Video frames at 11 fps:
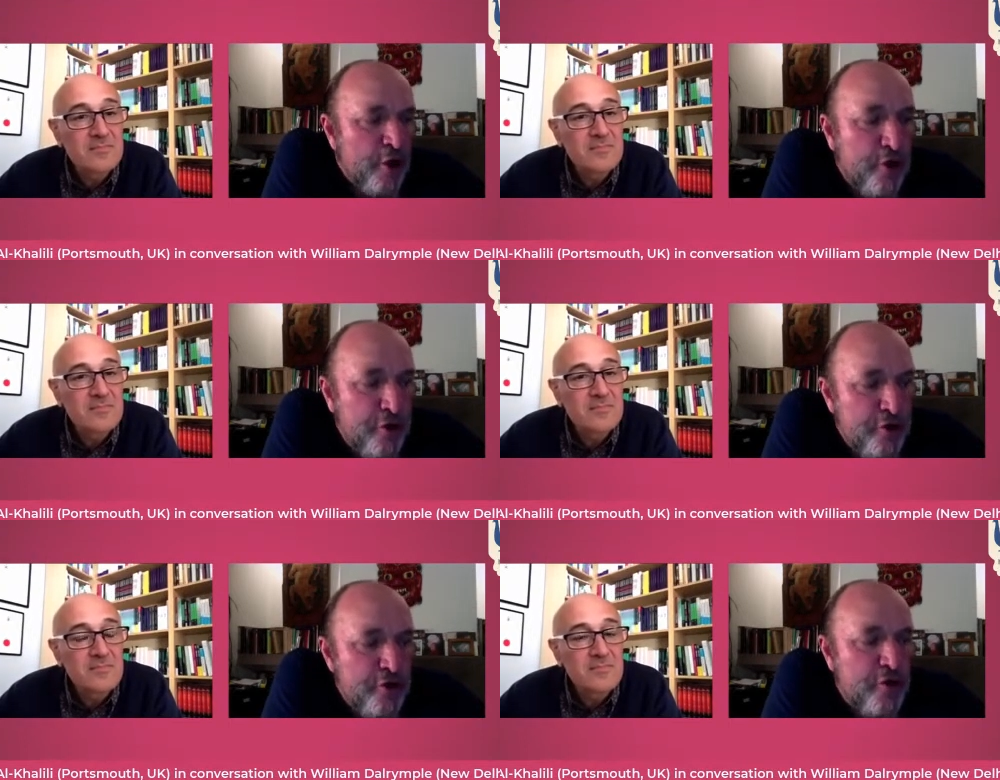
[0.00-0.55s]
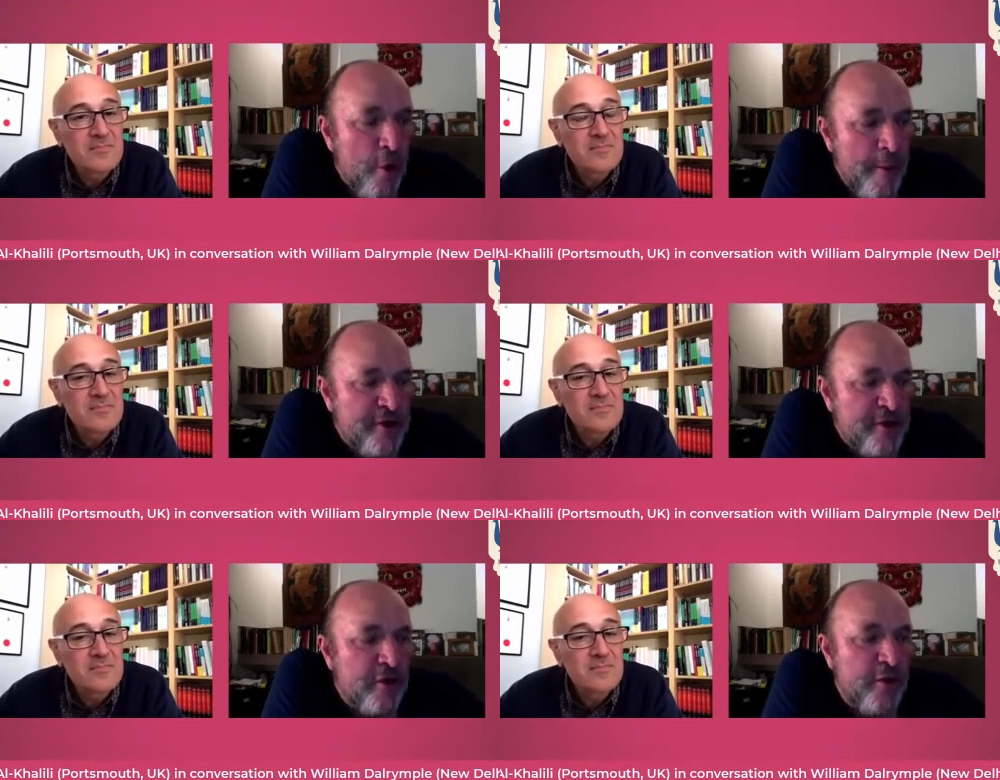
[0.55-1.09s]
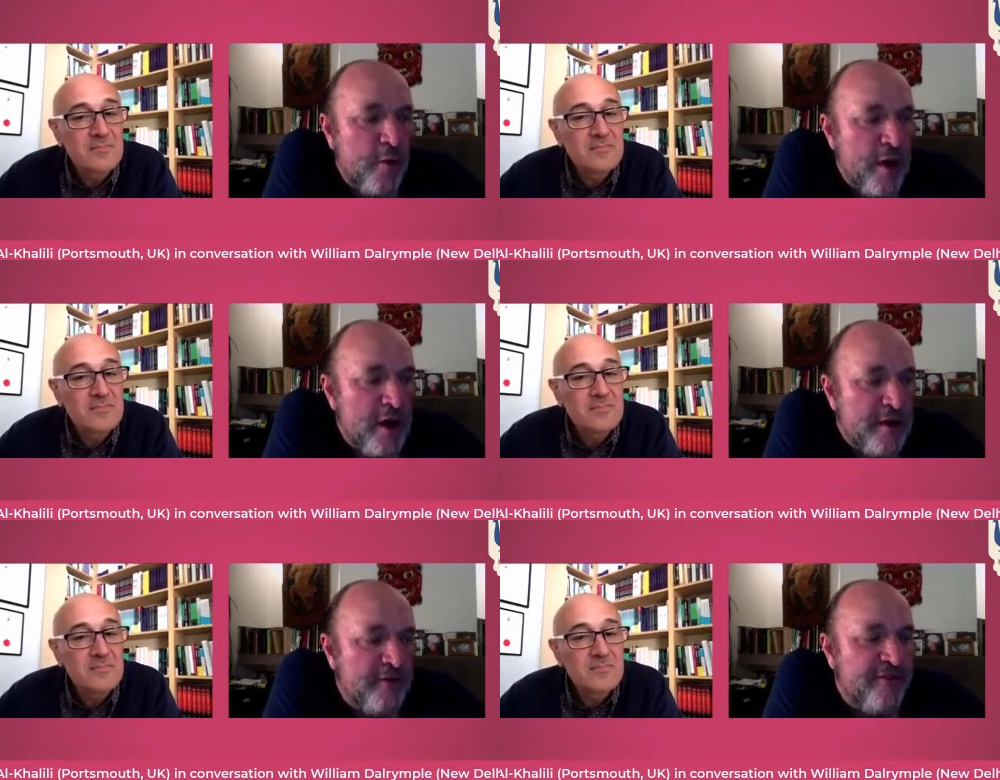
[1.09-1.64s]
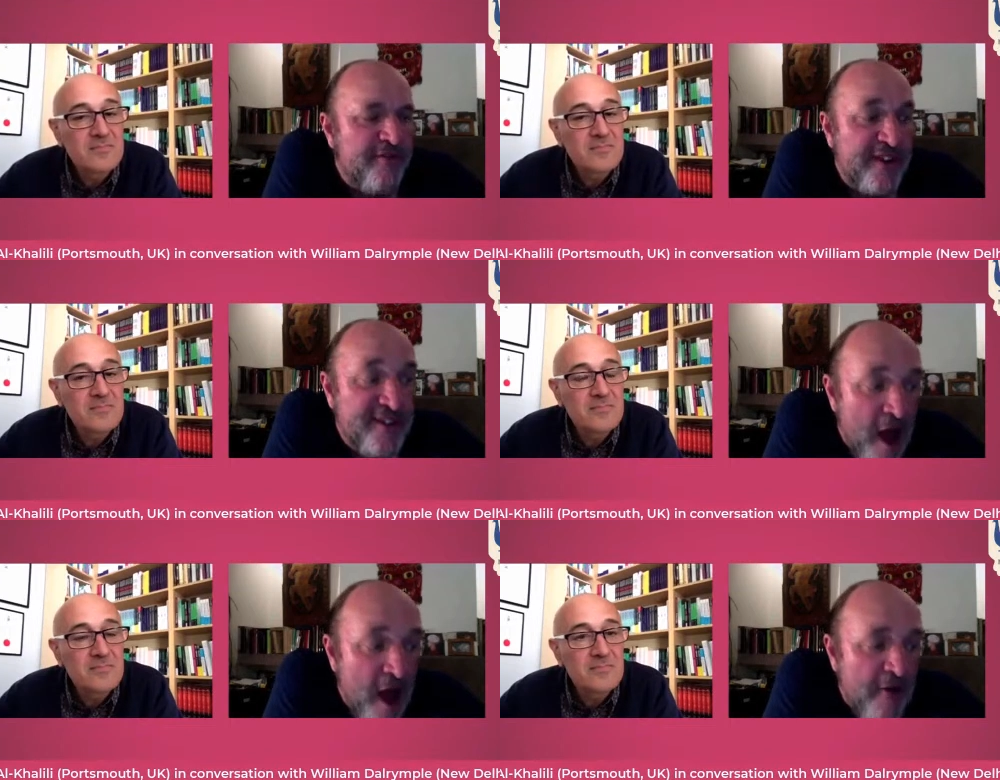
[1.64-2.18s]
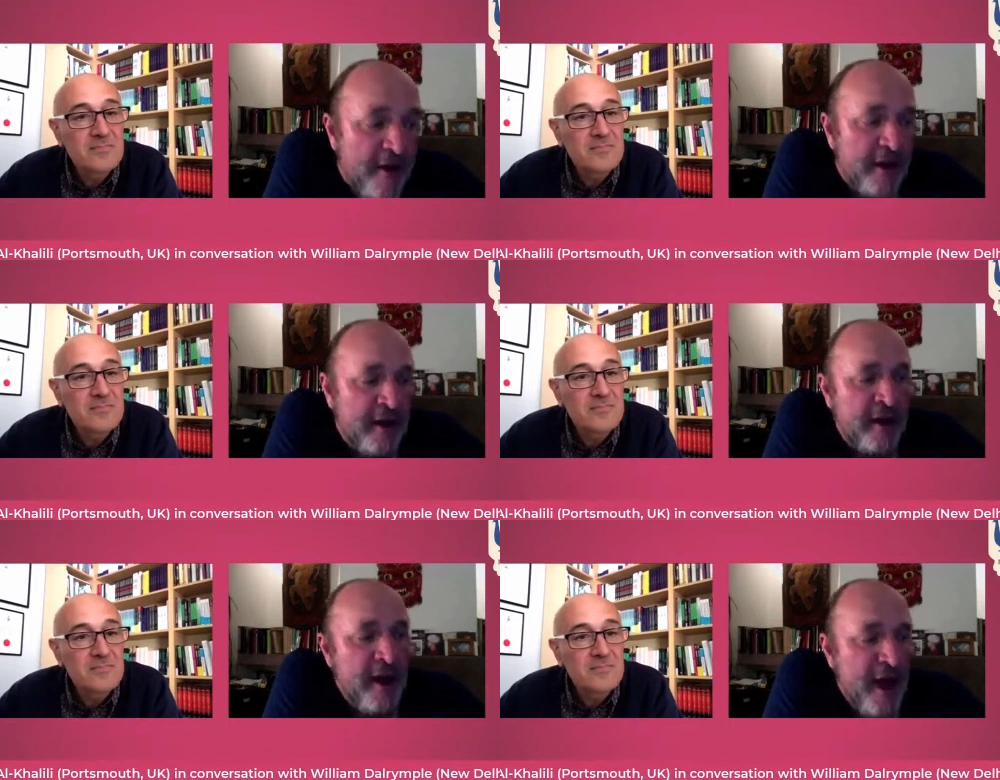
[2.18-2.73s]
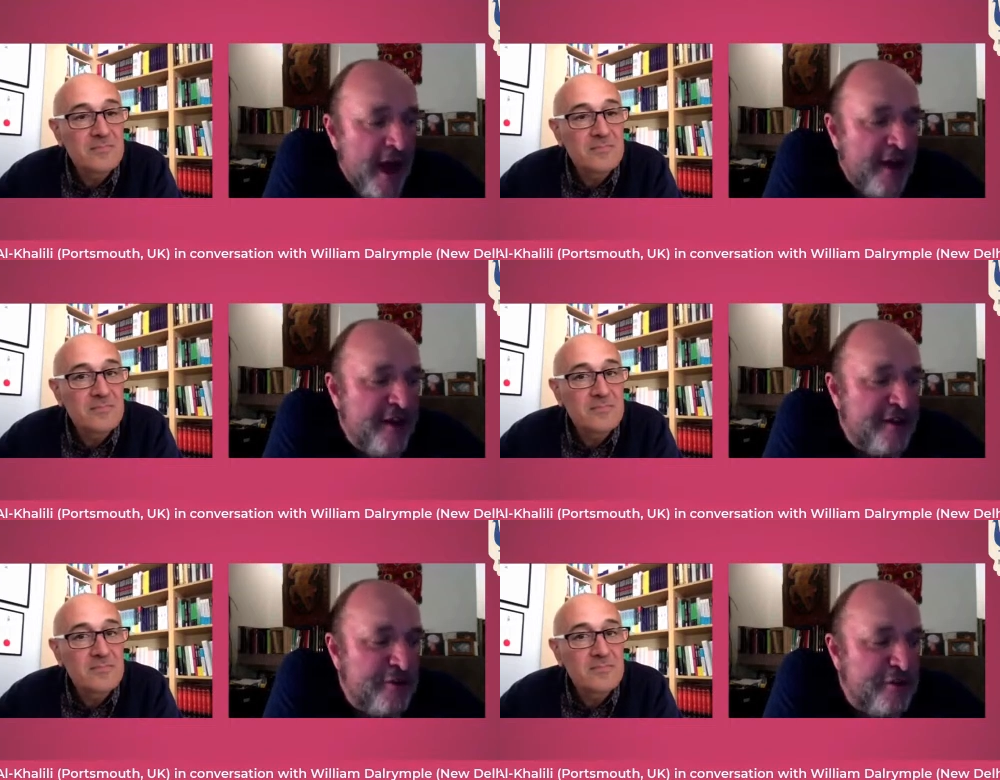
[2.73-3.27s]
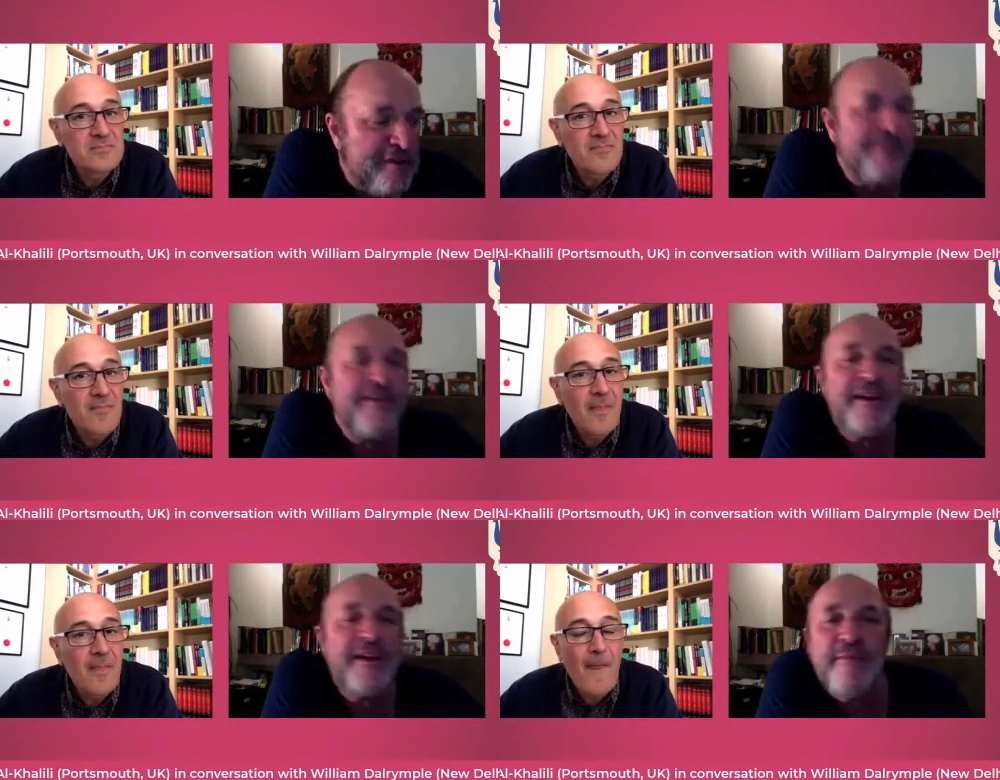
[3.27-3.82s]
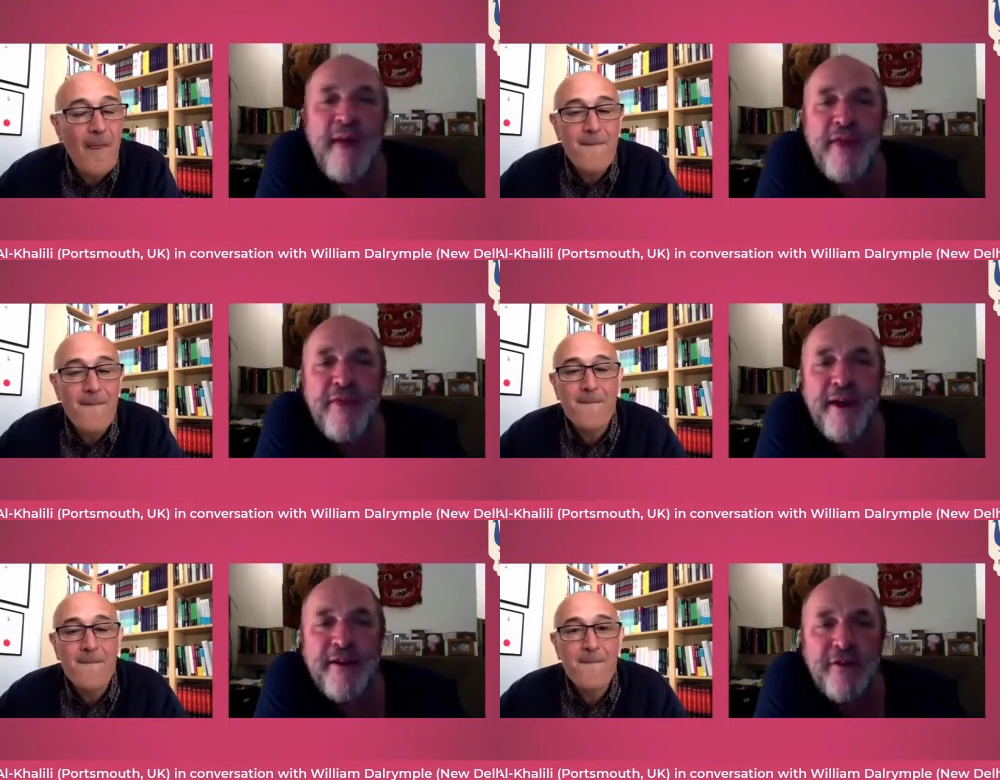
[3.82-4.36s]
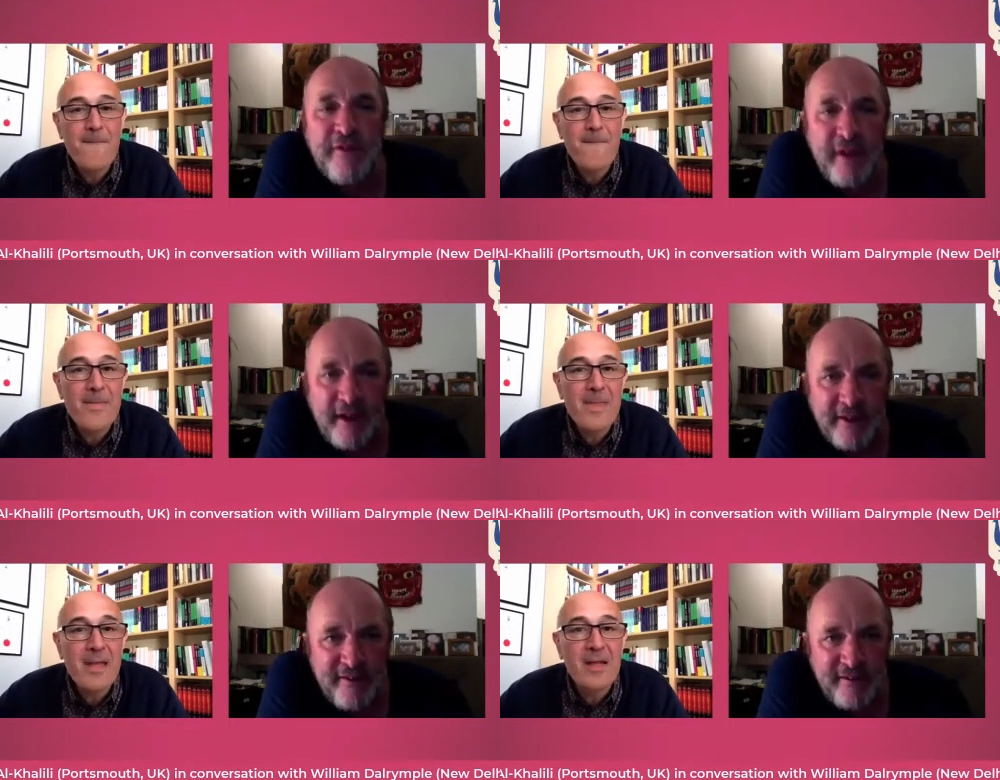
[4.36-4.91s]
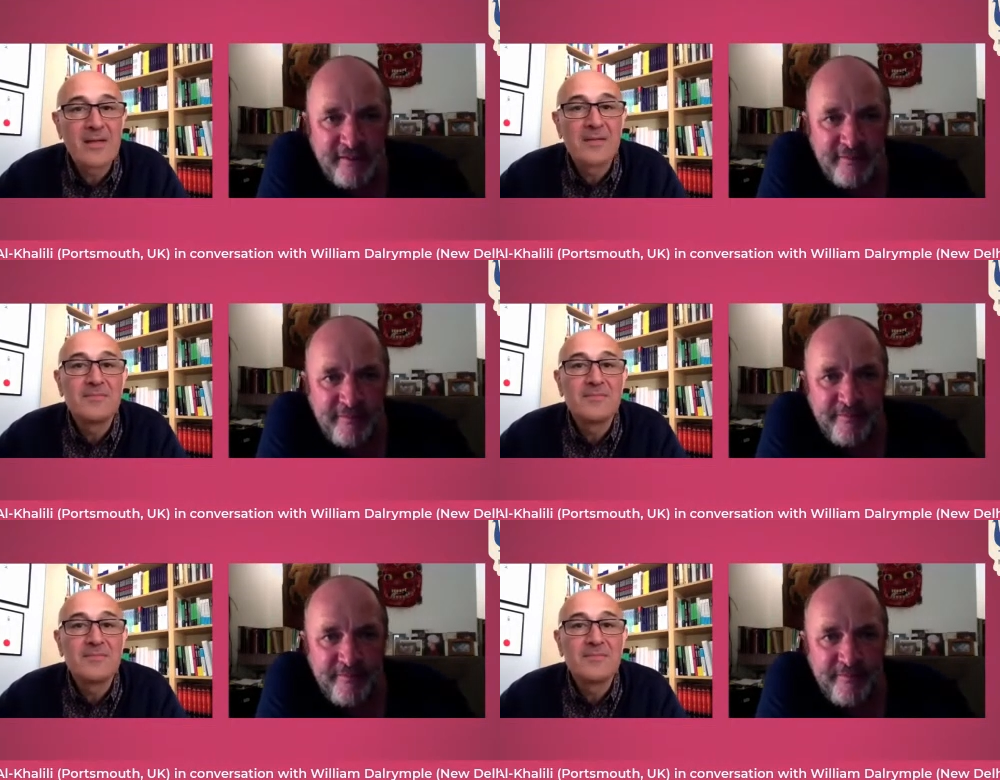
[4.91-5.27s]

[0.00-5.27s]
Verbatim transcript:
Speaker 1: Could you comment on the work of Fazari and his use of Indian mathematical texts?